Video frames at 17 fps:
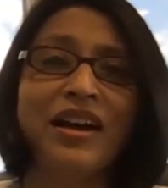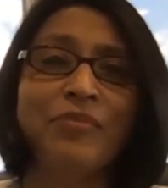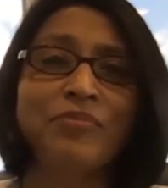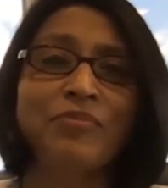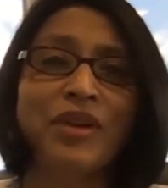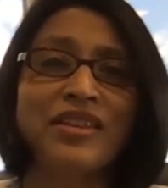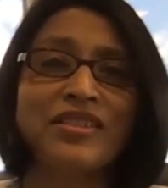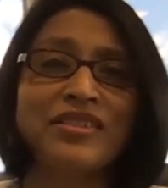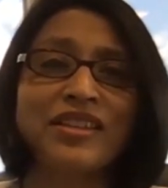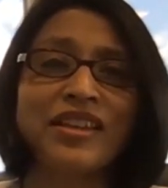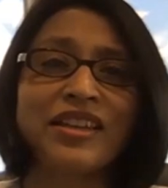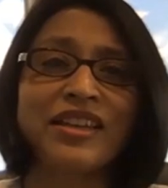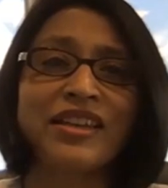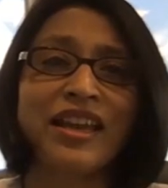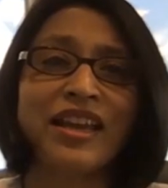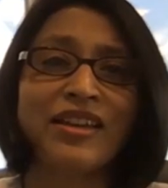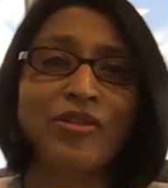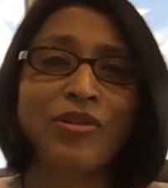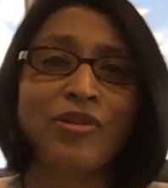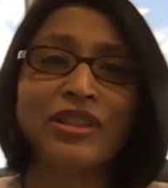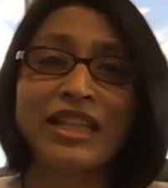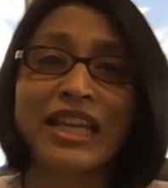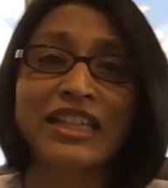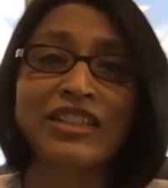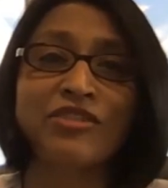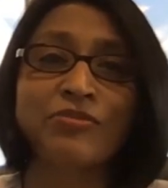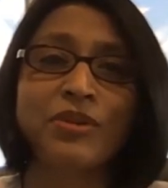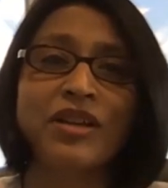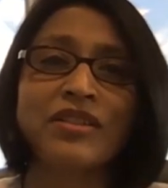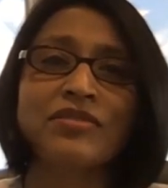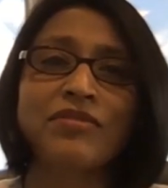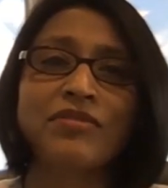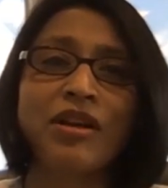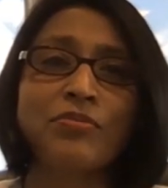pricing and all the negative
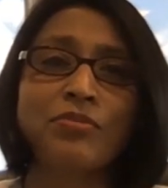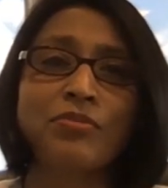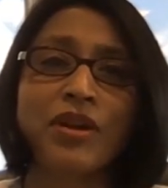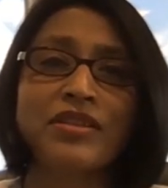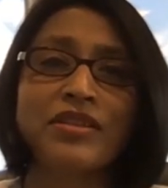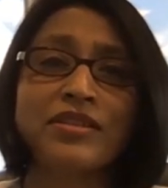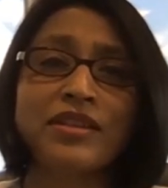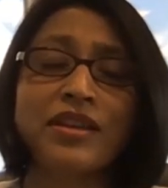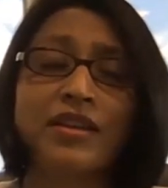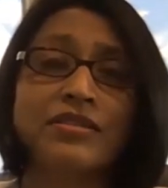press around pricing.